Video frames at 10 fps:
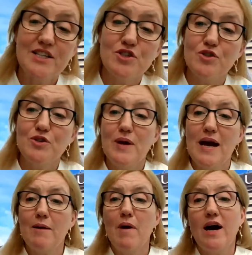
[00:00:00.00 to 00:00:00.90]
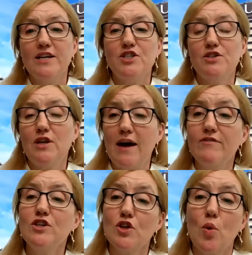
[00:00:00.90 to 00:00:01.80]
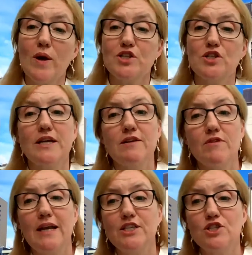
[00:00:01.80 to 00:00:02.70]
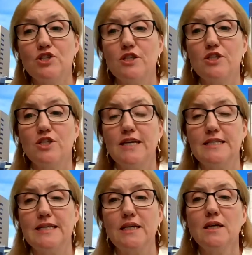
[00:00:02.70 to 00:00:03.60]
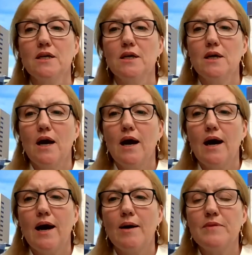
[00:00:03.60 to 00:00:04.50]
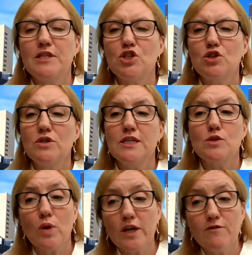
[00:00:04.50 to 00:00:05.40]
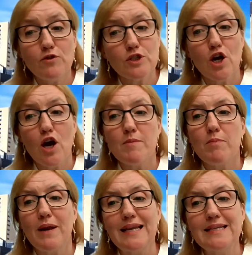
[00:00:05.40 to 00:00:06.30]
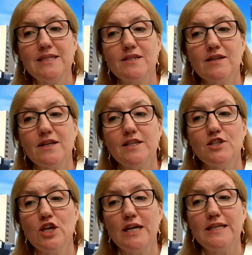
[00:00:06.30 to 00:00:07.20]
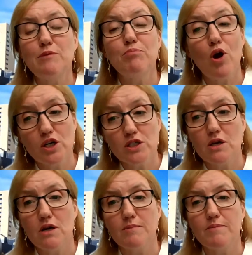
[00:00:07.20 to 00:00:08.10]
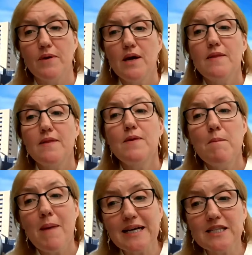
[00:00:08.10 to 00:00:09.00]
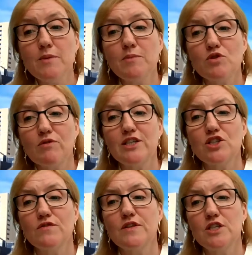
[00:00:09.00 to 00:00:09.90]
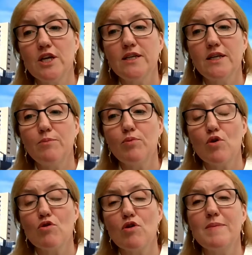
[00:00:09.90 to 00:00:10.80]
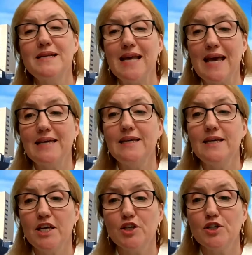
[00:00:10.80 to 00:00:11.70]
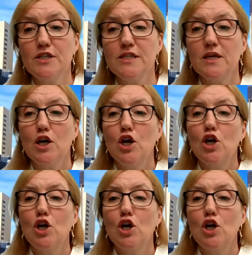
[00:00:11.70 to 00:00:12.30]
Andrew. I have another question in relation to the JD. This student is working full-time and planning to study the JD part-time. The maximum duration of the JD program is 8 years.